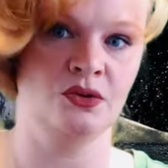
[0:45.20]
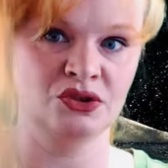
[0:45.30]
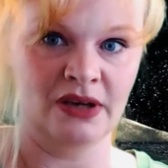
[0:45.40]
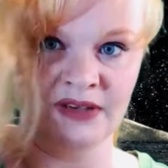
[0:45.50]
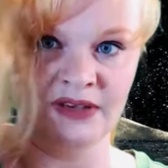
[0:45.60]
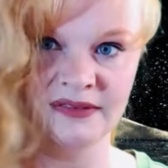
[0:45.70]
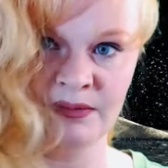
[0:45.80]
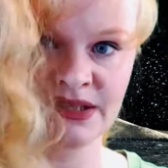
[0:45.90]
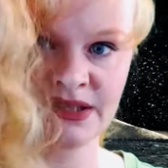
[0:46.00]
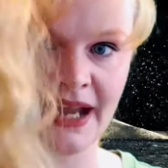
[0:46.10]
you I thought they
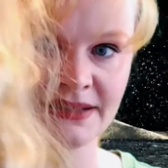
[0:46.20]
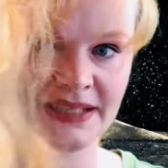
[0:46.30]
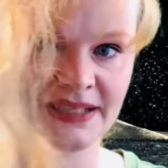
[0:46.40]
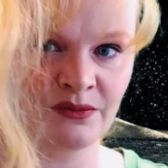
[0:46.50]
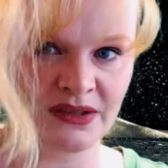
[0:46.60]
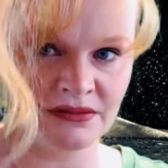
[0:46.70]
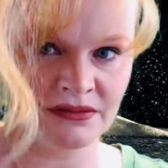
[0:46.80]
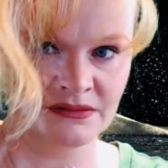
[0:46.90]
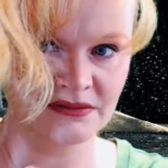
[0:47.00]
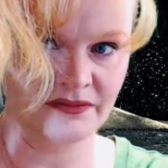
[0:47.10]
would last. They will
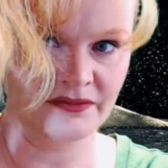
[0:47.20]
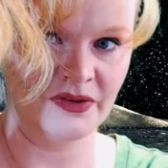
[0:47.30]
for the